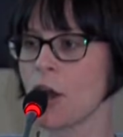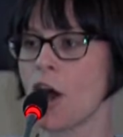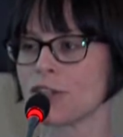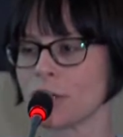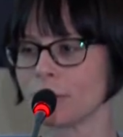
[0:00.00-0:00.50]

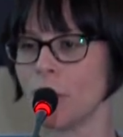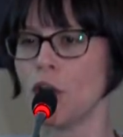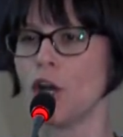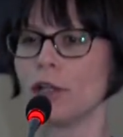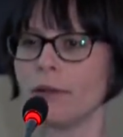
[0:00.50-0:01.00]
on sort of
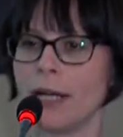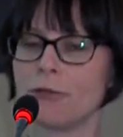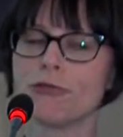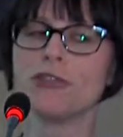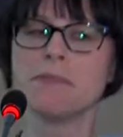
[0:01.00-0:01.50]
a
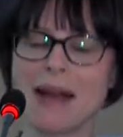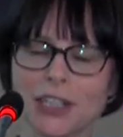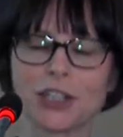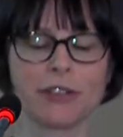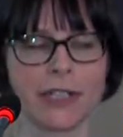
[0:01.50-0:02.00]

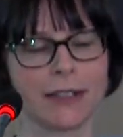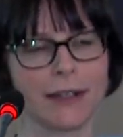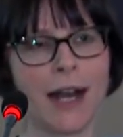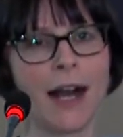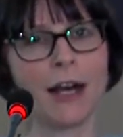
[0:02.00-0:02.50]
rudimentary
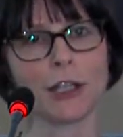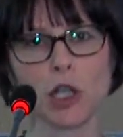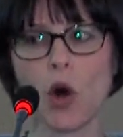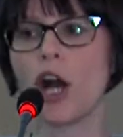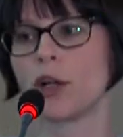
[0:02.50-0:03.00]

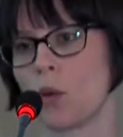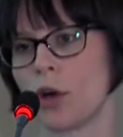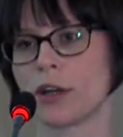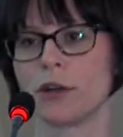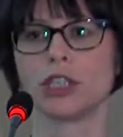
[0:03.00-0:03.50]
law and
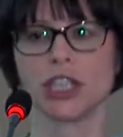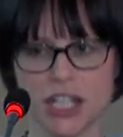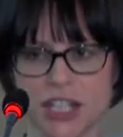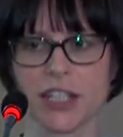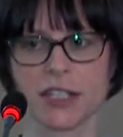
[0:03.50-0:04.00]
order or
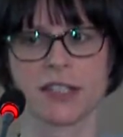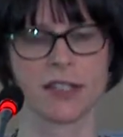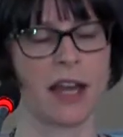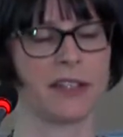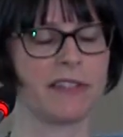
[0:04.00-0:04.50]

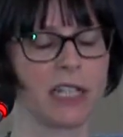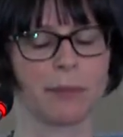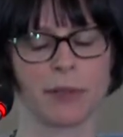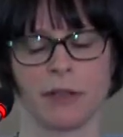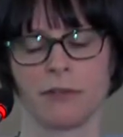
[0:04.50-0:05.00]
justice,
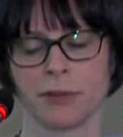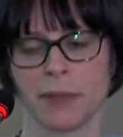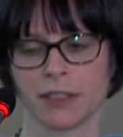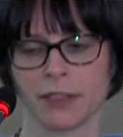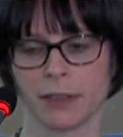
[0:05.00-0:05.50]
develop a
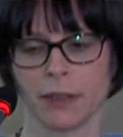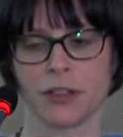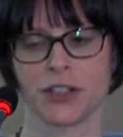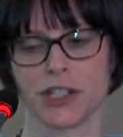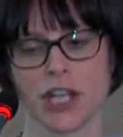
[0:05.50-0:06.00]
rudimentary
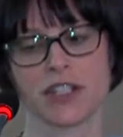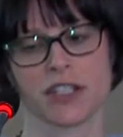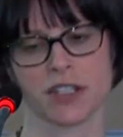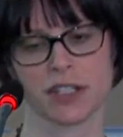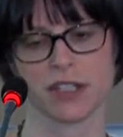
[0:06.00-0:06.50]

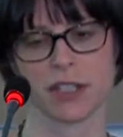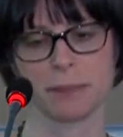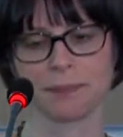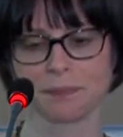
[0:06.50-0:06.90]
justice system.